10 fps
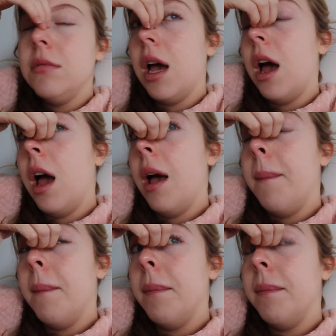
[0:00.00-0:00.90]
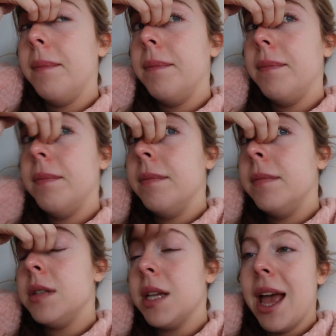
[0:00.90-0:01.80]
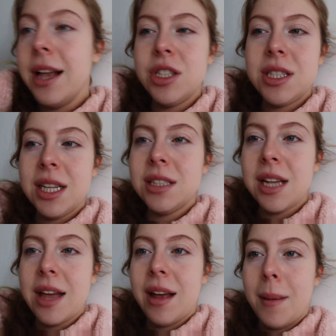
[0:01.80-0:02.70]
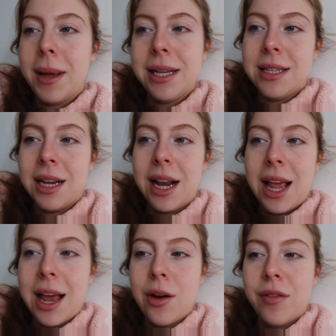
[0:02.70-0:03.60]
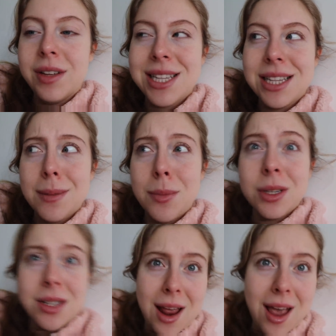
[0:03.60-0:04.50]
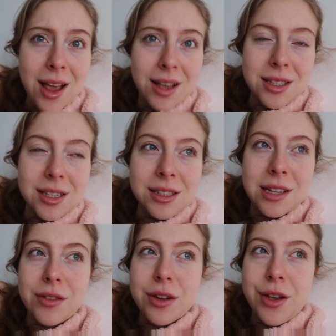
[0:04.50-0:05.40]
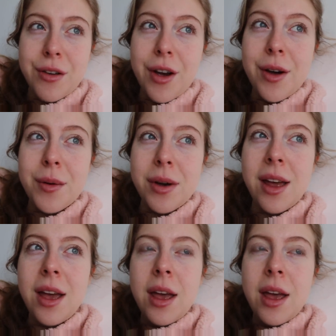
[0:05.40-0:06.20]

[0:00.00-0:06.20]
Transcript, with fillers: Um... So yeah, just things like that basically, and obviously some more snacks because living on your own.